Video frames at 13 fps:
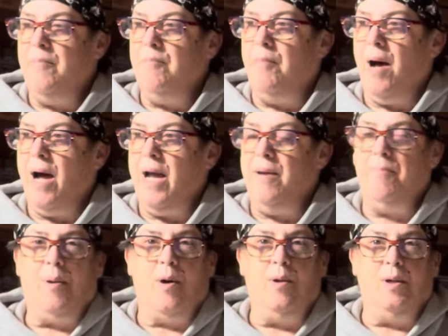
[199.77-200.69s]
my
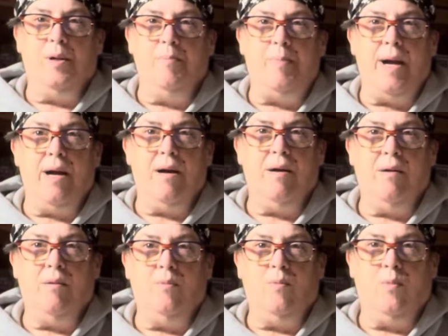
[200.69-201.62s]
polar
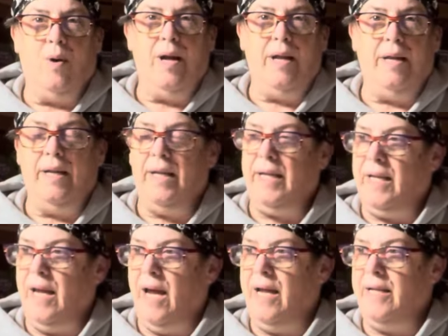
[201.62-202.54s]
bear one
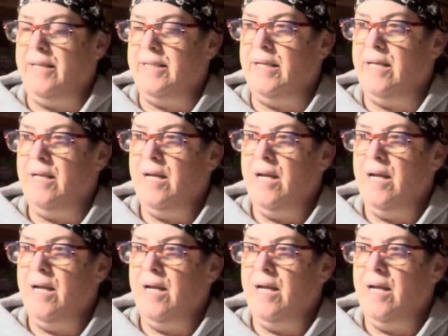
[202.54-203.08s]
yet.